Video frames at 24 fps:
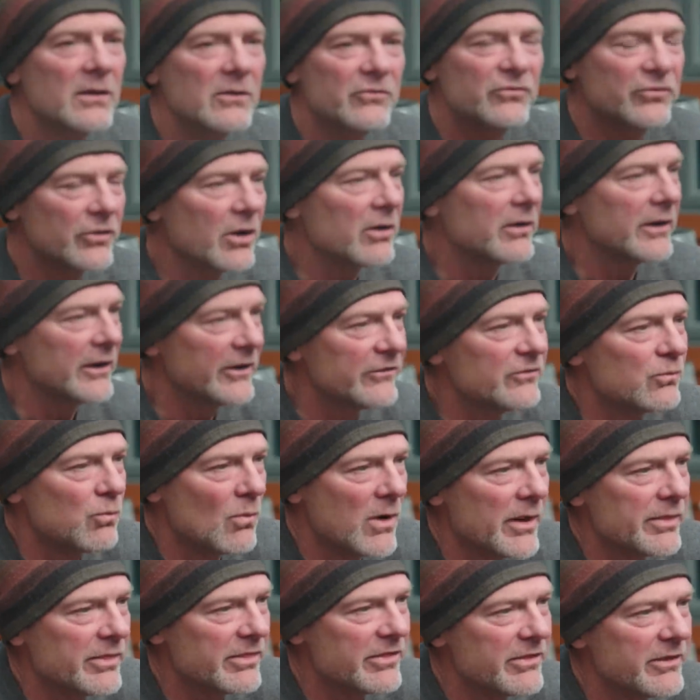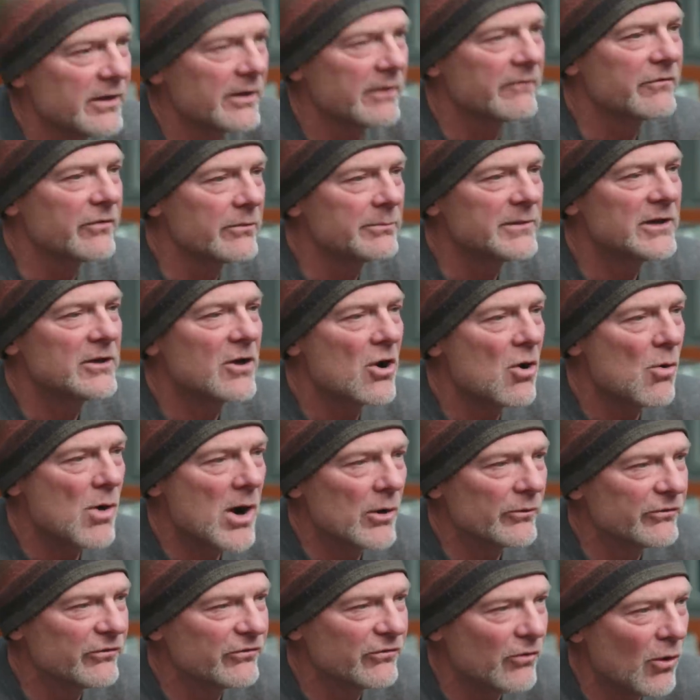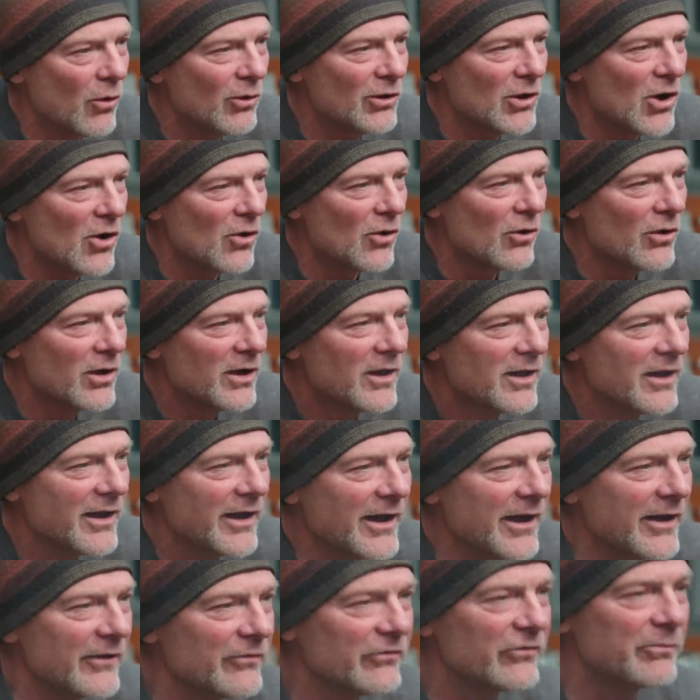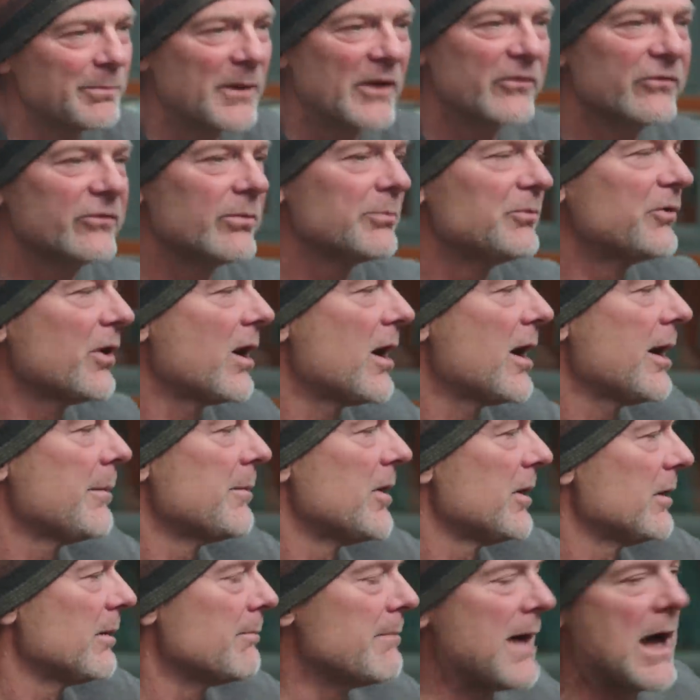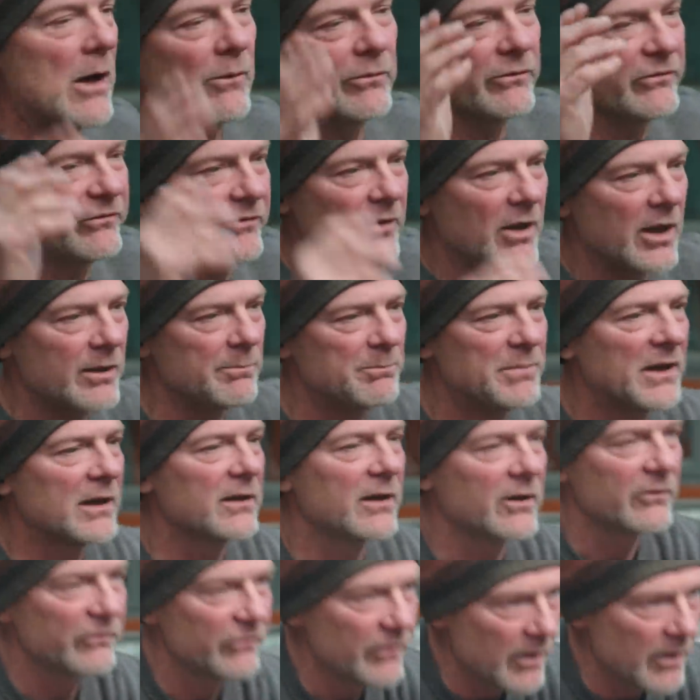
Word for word: Sure, it's one thing for me to go out solo and spend some time on a mountainside picking